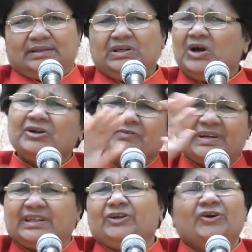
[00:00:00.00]
Not
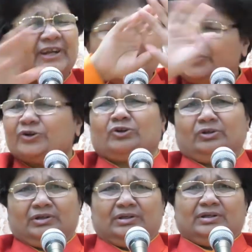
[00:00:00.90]
worthy, not at all.
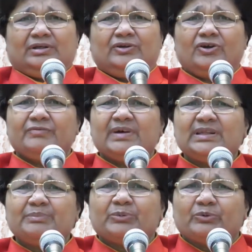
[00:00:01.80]
Not
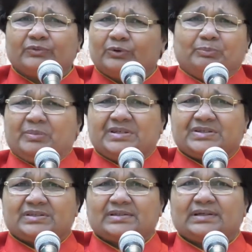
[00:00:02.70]
worthy for, for
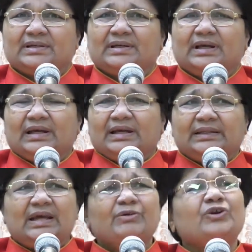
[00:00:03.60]
peace.
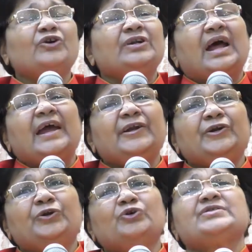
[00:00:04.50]
They have not right
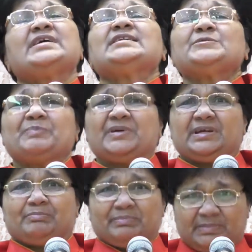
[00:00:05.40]
to say,
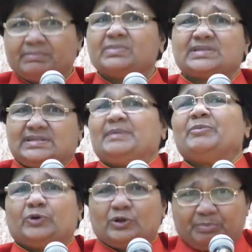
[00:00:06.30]
speak, say
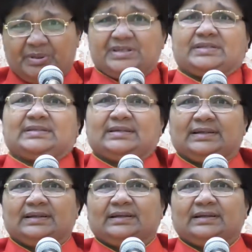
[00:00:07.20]
for peace.